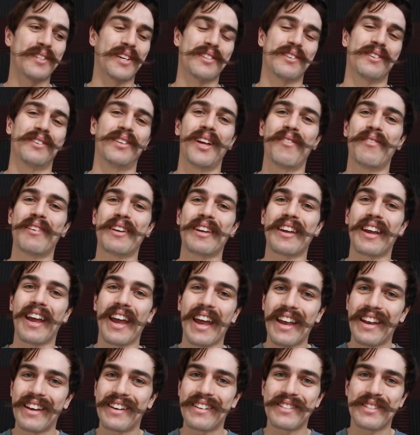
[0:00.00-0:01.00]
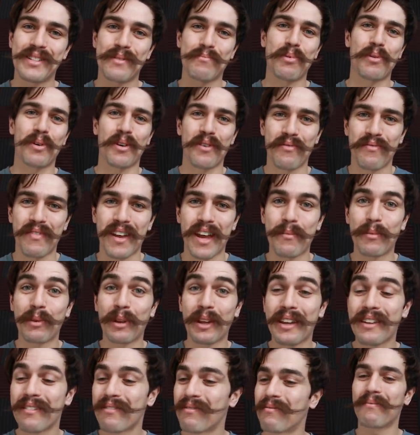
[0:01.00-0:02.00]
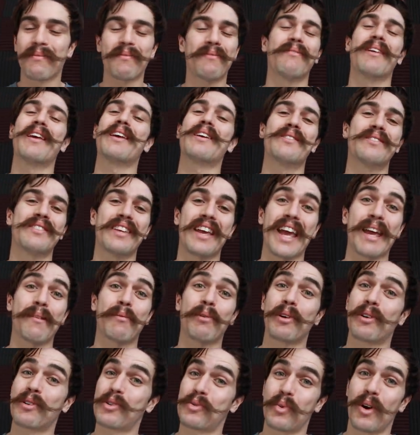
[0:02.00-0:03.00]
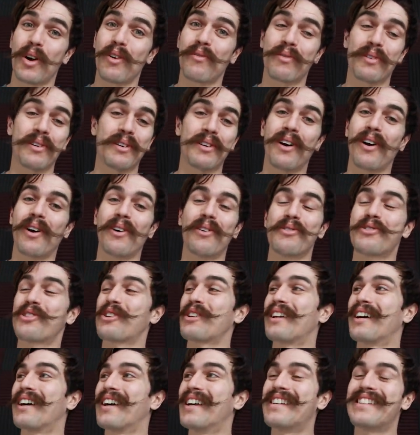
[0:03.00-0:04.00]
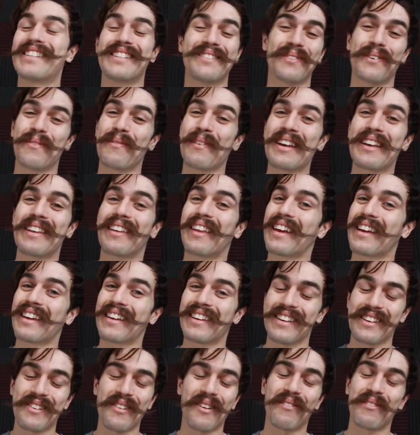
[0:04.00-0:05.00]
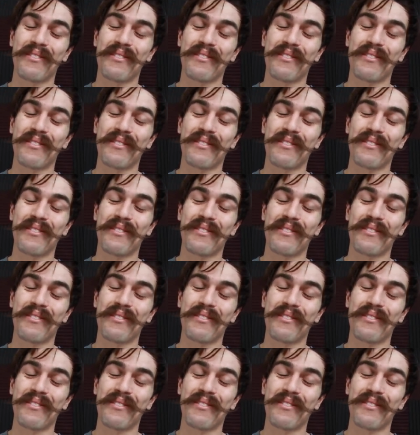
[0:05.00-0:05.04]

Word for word: Such a loving and supportive family. Thanks to Amber as well for all she does for me, like you